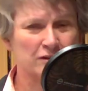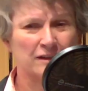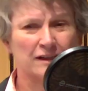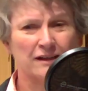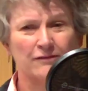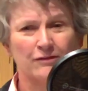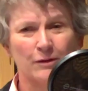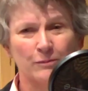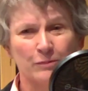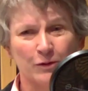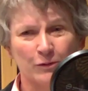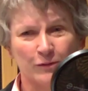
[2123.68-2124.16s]

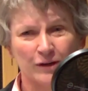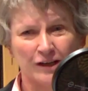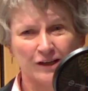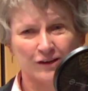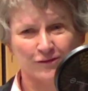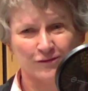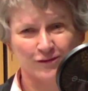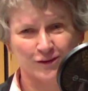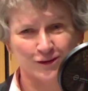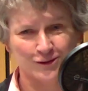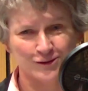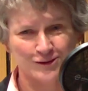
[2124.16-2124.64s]
give up a week
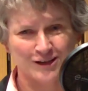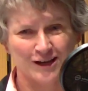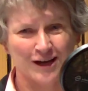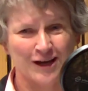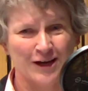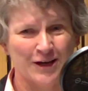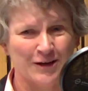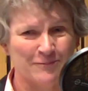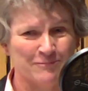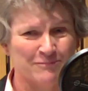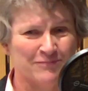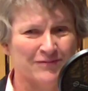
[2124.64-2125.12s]
of their
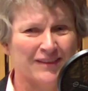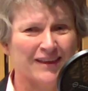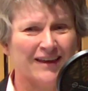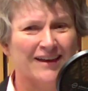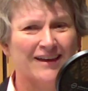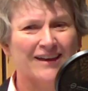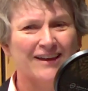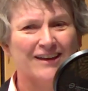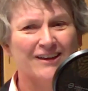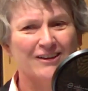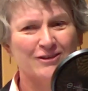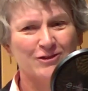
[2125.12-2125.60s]
time
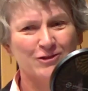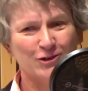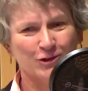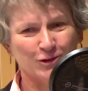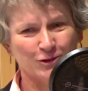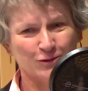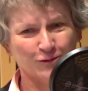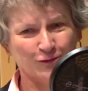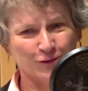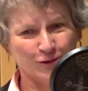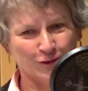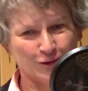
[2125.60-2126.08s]

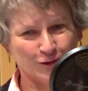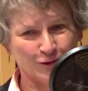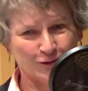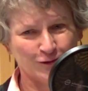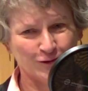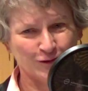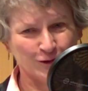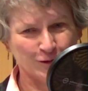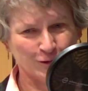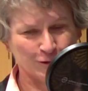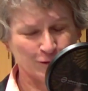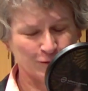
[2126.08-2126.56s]
just for,
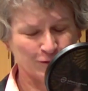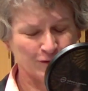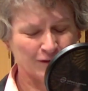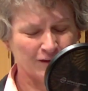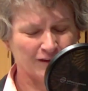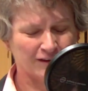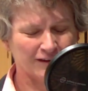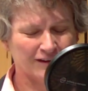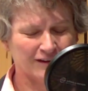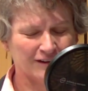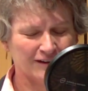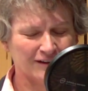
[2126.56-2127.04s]

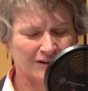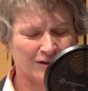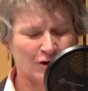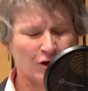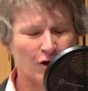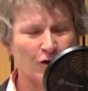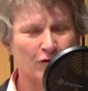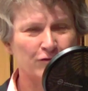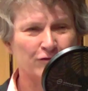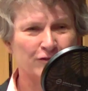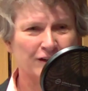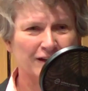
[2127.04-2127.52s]

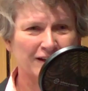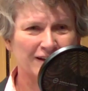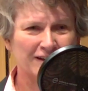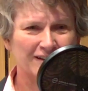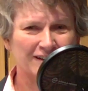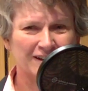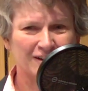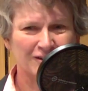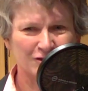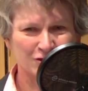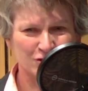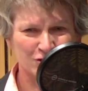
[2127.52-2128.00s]
coffee,
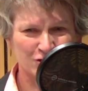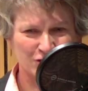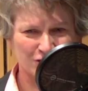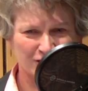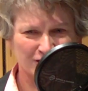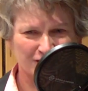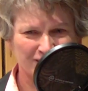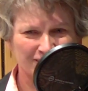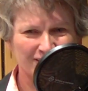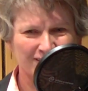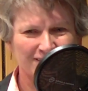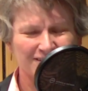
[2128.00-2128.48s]
lunch
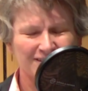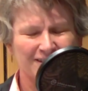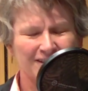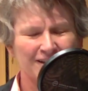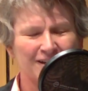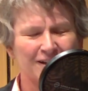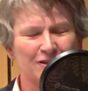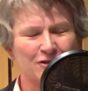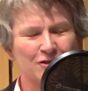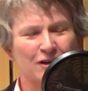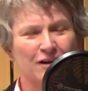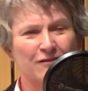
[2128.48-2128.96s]
and
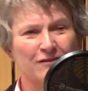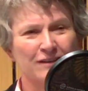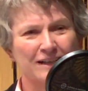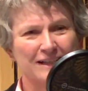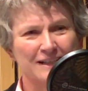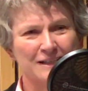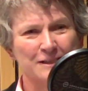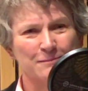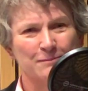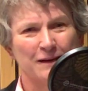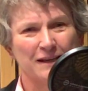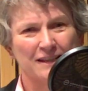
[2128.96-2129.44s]
travel
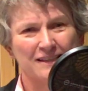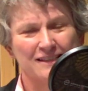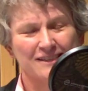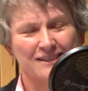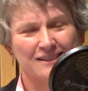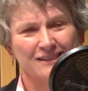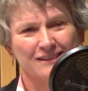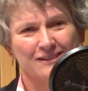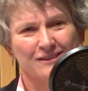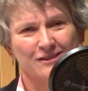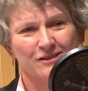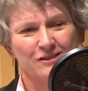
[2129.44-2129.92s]

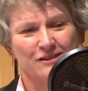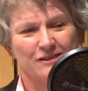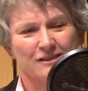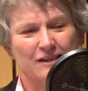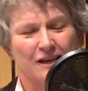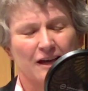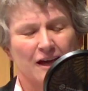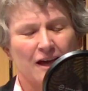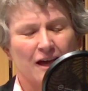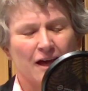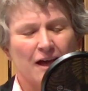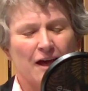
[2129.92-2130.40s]
expenses.
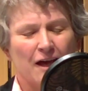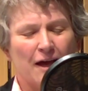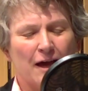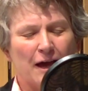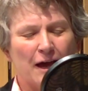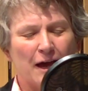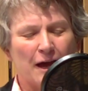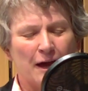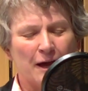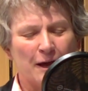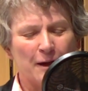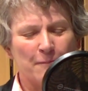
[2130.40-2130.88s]

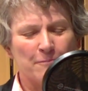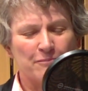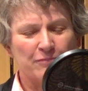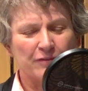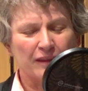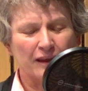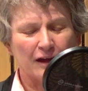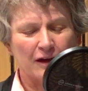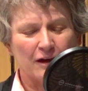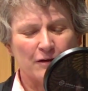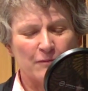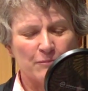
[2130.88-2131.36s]

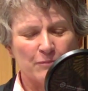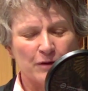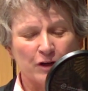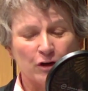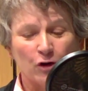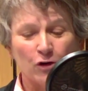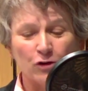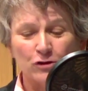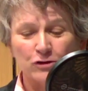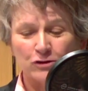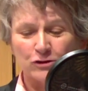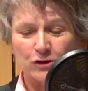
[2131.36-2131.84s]
But
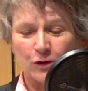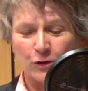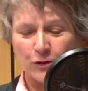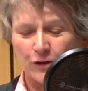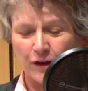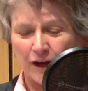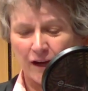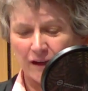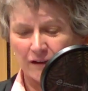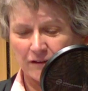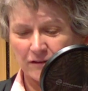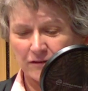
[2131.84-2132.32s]
also
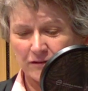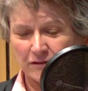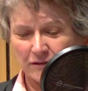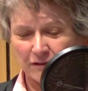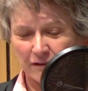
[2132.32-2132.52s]
then